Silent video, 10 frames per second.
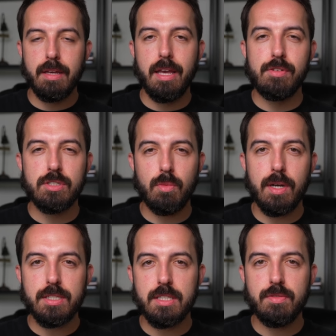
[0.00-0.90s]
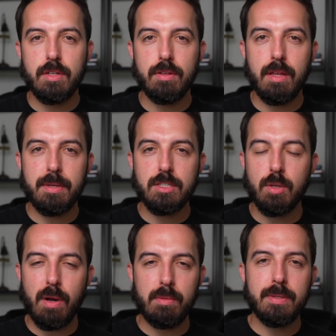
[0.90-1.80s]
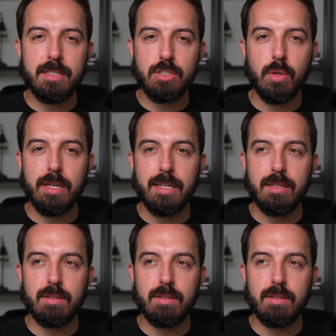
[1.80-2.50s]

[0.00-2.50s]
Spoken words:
If you're still watching this video, that means you're probably enjoying it.